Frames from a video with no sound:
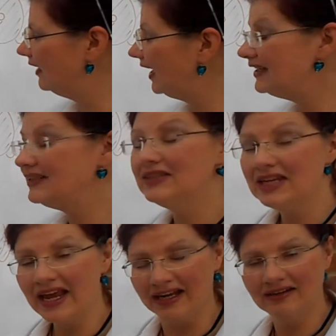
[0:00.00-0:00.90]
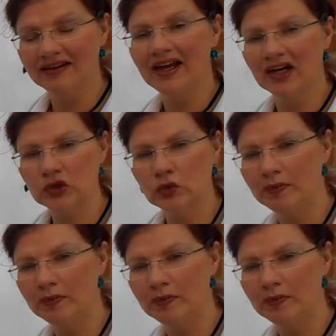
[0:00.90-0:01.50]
and 10 actual